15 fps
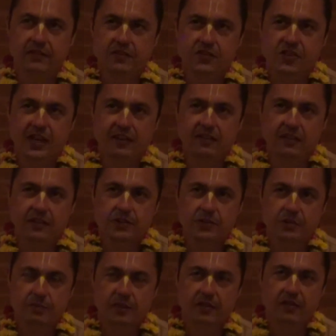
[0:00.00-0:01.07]
chanting
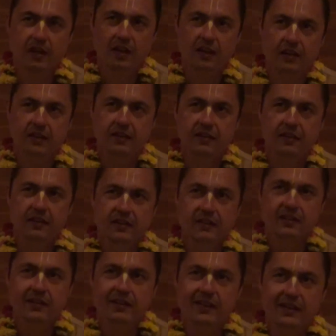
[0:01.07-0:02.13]
should be done
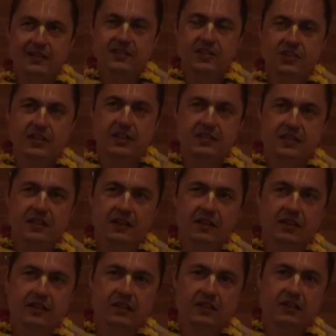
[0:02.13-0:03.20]
as a
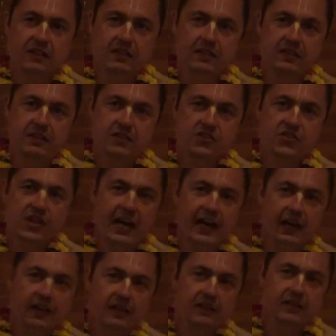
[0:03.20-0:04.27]

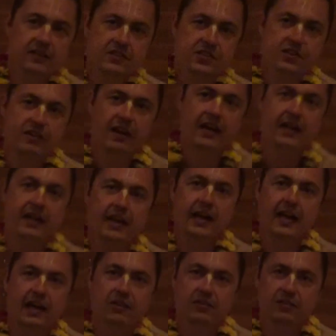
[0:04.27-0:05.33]
child is crying
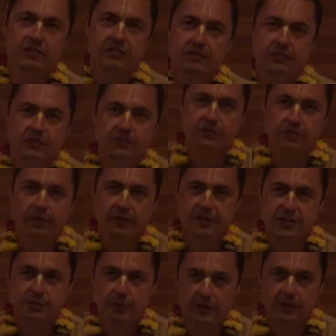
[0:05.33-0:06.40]
out for his
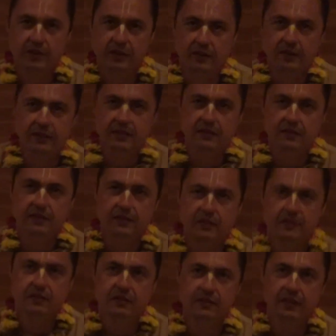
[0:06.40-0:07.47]
mother,
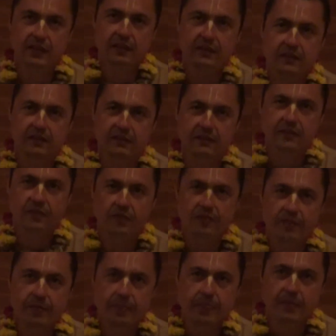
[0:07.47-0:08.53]
right?
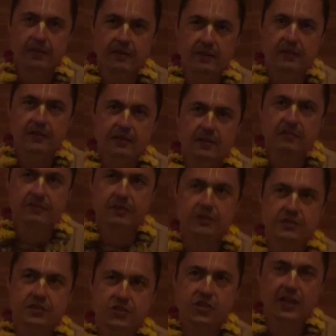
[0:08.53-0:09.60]
Because
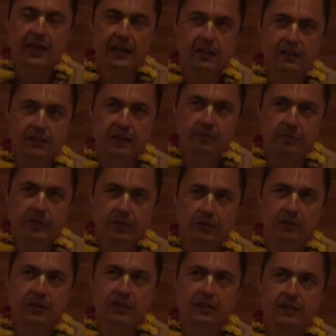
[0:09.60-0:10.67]
the child can be
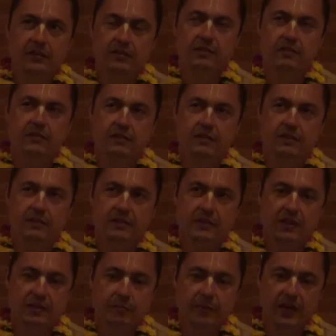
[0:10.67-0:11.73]
only, a
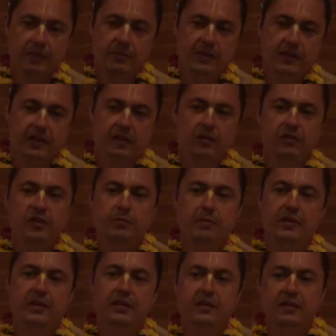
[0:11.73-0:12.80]
young baby can only
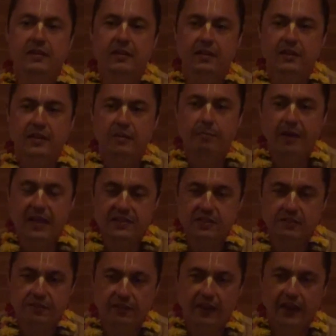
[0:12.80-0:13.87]
be
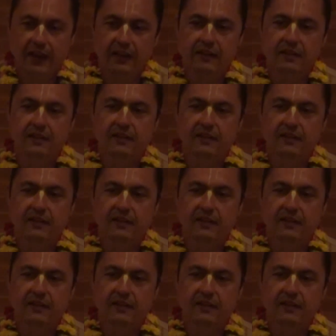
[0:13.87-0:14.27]
pacified